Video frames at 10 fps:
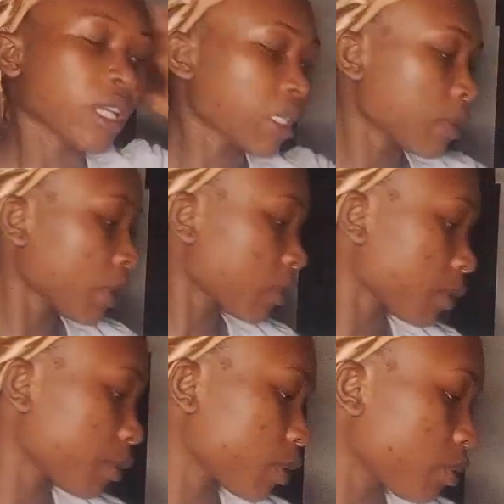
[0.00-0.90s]
Expect
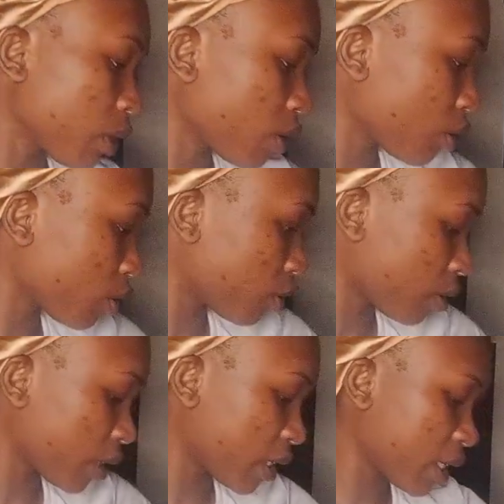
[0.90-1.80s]
people to annoy
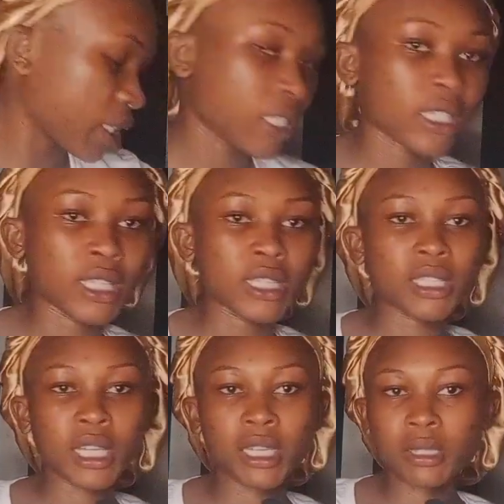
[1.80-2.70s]
you. Again, I say
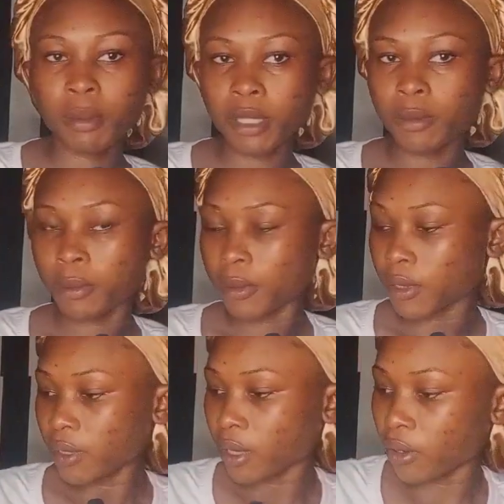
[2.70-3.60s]
expect people
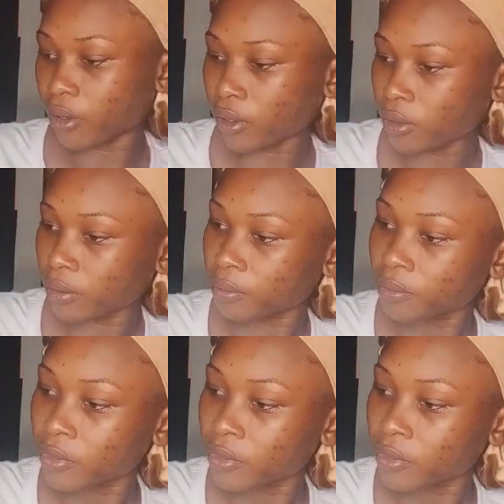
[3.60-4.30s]
to annoy you.